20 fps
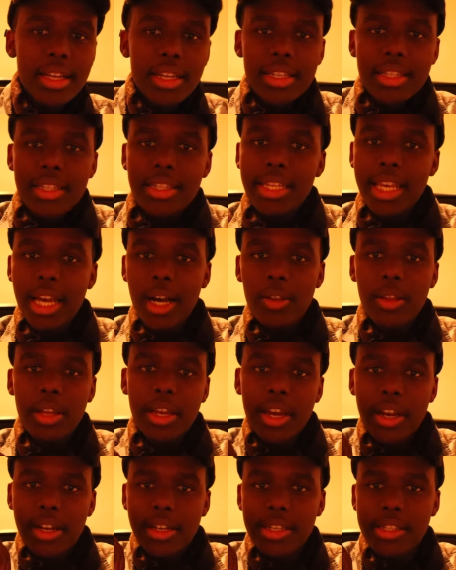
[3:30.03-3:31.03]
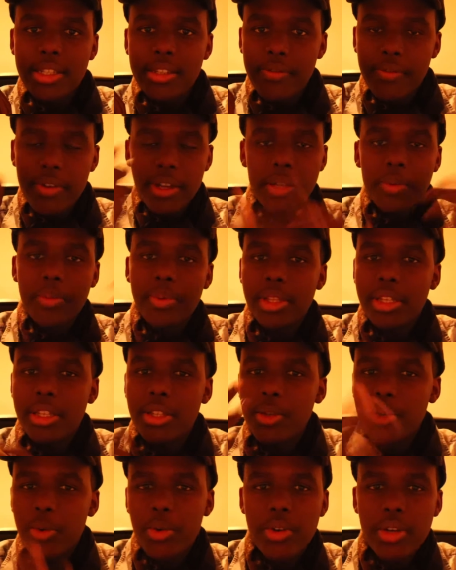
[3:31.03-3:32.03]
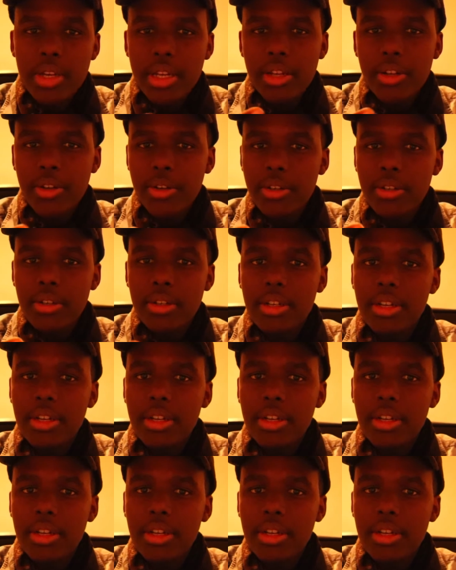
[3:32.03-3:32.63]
See how the characters develop in the story, you know?